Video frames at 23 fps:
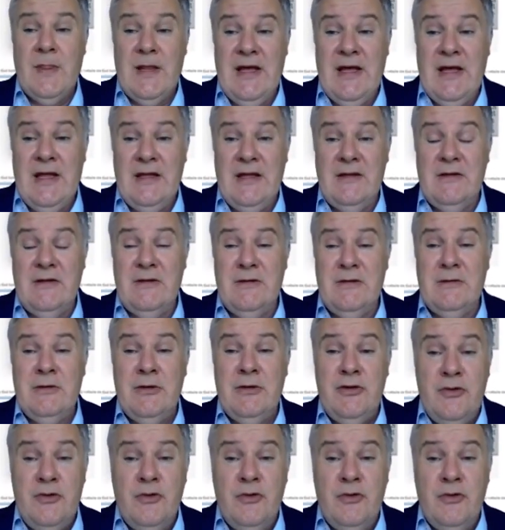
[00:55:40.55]
and
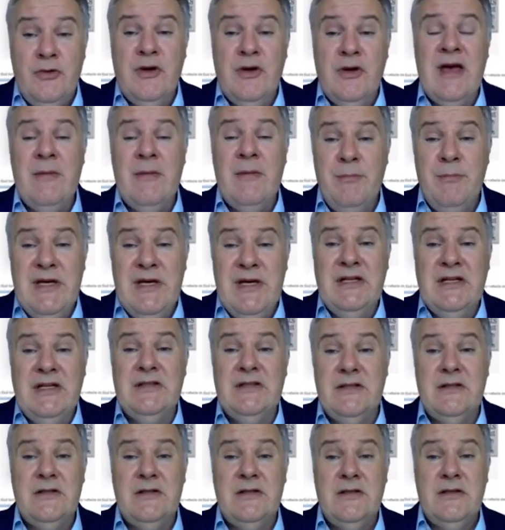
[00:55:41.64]
you can
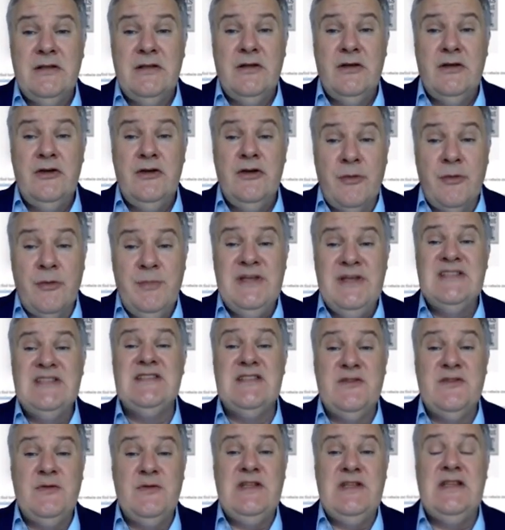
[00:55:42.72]
build your
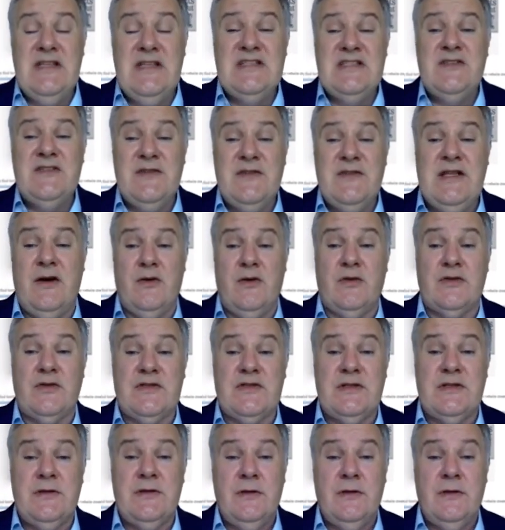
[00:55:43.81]
business with these videos.